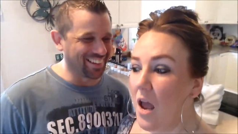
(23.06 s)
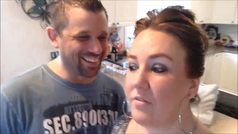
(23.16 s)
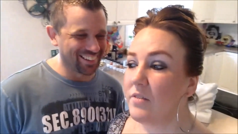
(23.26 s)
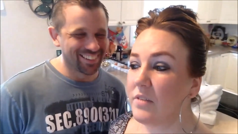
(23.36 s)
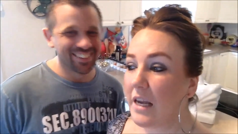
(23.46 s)
Speaker 1: I haven't
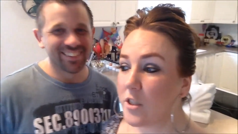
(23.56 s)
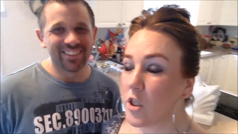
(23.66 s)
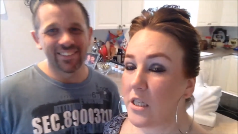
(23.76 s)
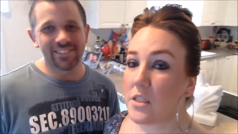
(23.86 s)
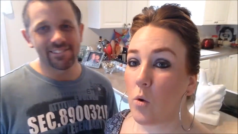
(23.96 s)
even had a
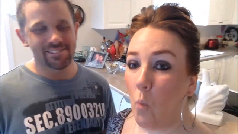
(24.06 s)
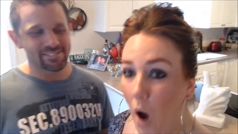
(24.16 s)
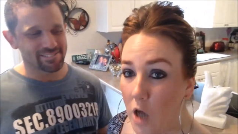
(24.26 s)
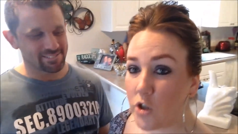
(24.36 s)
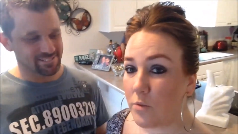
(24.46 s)
chance to
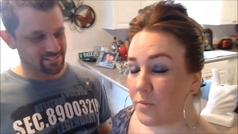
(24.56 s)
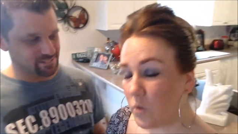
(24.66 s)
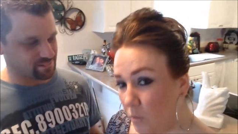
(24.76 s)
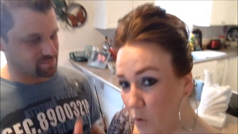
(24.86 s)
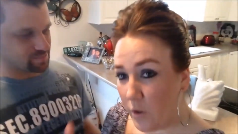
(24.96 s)
wash them, so
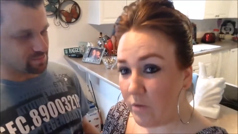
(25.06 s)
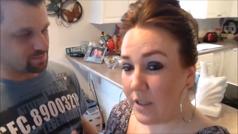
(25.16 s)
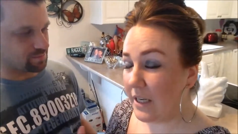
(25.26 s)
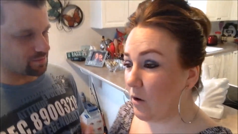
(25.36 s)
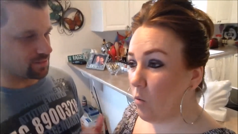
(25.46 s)
I'm going out
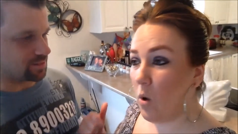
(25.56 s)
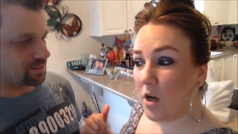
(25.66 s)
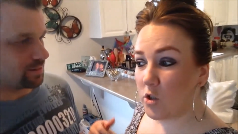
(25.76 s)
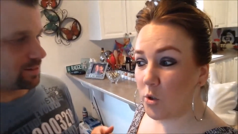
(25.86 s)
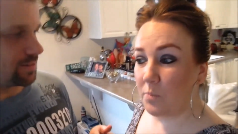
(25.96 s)
right now to
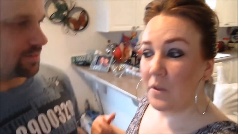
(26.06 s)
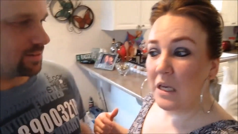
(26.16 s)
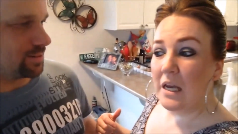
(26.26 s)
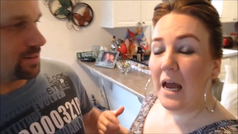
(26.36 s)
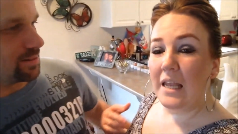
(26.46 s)
wash them
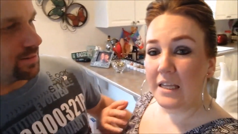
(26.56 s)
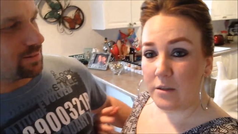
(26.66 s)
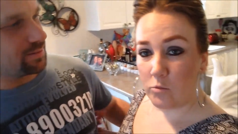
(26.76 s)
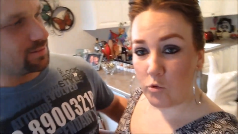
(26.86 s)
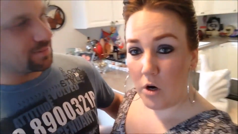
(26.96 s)
and let
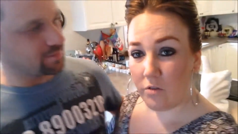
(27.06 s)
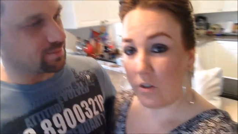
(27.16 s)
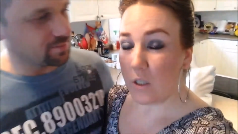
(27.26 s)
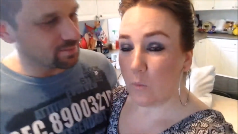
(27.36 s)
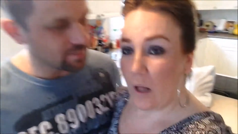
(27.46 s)
them dry
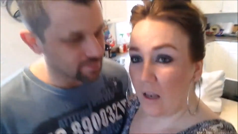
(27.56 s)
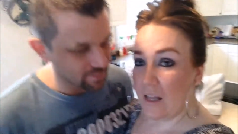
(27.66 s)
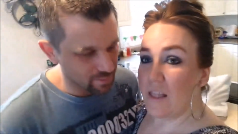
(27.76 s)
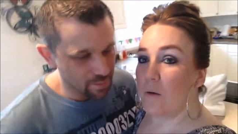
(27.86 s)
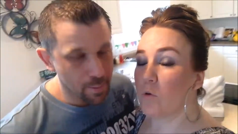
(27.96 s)
really well.
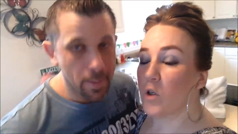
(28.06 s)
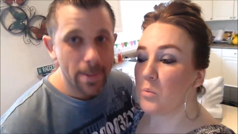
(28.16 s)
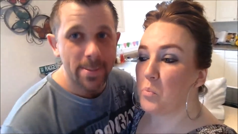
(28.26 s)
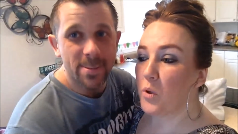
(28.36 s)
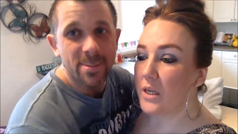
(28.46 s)
And then we're going to
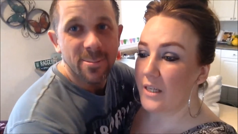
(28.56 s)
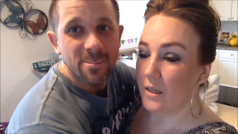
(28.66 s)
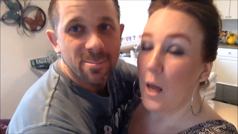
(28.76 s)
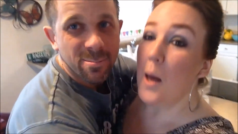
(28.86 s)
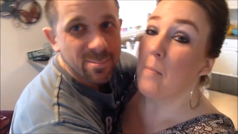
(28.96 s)
put like
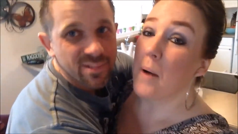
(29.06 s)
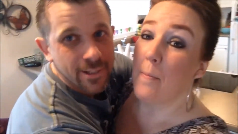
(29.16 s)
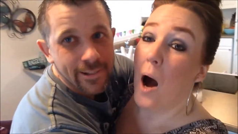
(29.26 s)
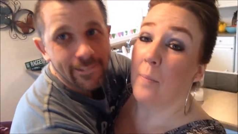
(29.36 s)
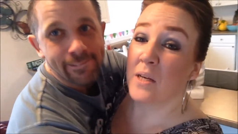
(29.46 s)
my
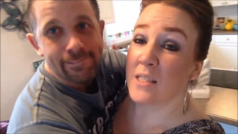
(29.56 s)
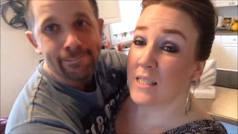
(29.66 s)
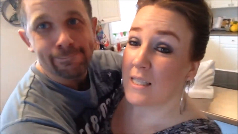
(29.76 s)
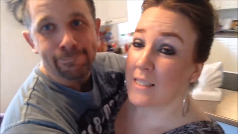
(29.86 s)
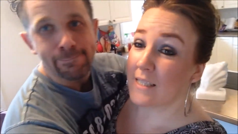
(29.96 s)
poppy
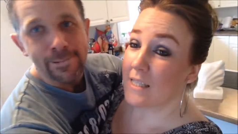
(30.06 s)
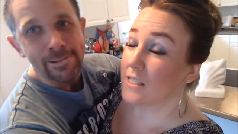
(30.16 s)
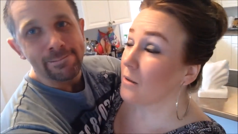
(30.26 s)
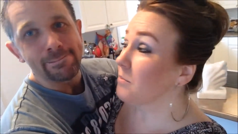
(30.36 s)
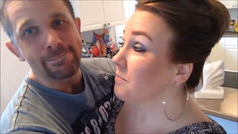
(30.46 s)
seeds that
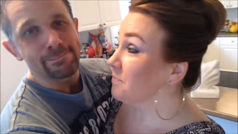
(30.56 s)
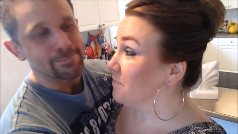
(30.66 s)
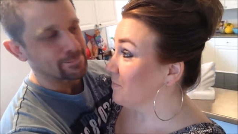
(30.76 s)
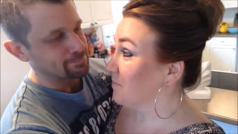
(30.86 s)
some